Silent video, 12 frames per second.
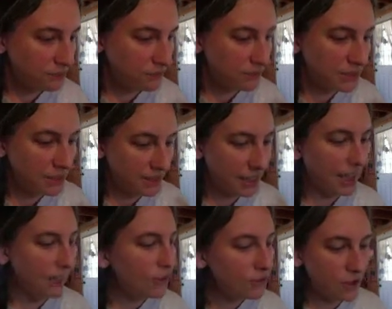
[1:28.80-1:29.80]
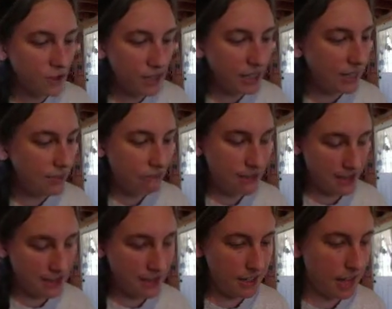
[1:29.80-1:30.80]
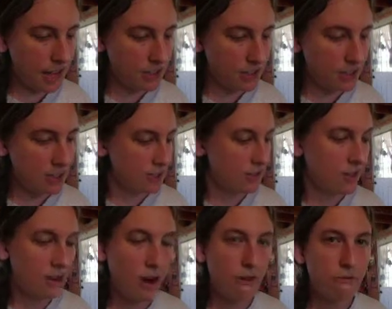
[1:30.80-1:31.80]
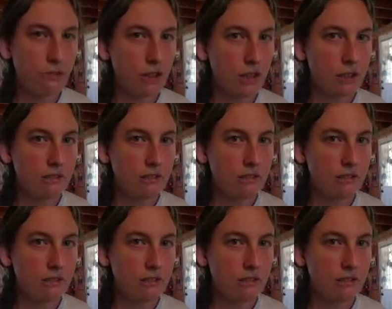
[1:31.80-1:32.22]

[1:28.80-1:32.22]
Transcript: But yeah, you don't need fancy gadgets to start off with